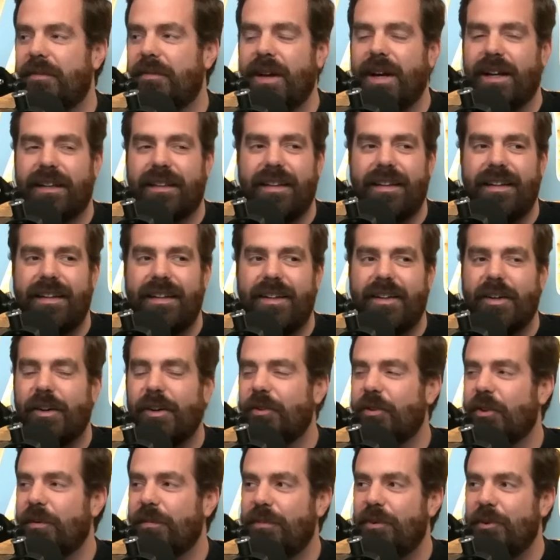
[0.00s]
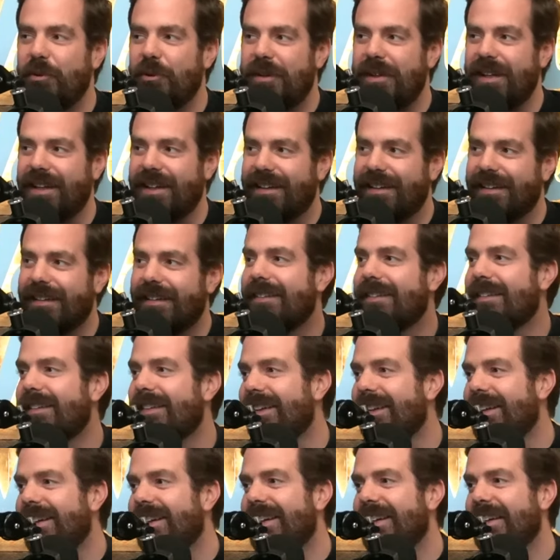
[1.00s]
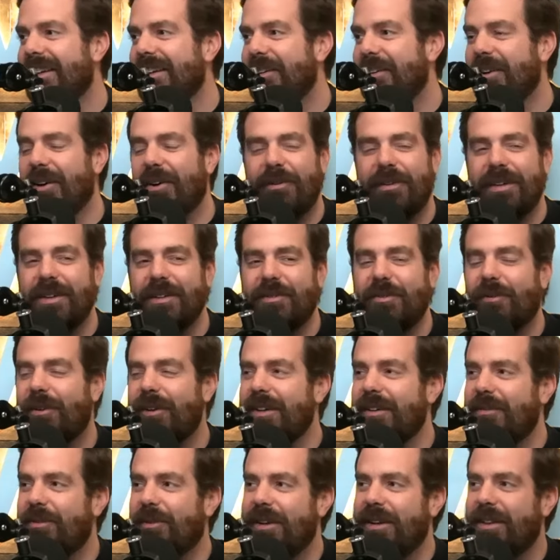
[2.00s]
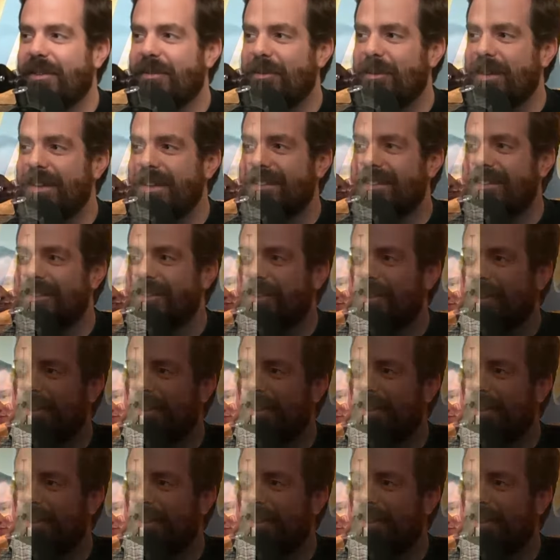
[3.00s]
fact that he calls her Pookie. No one in 2023 is still